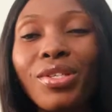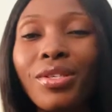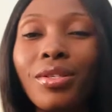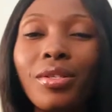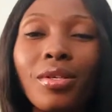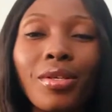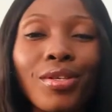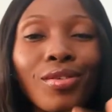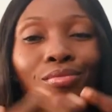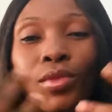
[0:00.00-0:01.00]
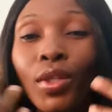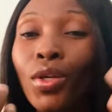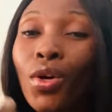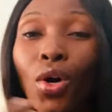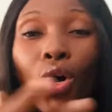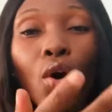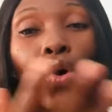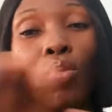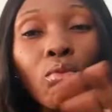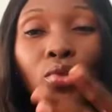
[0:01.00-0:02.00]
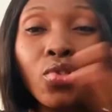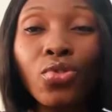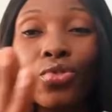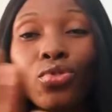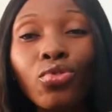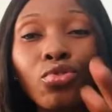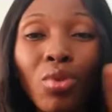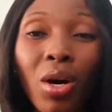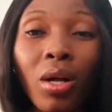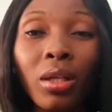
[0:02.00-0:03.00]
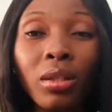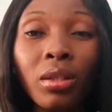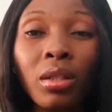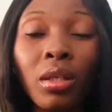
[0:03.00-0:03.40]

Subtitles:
is the almost usual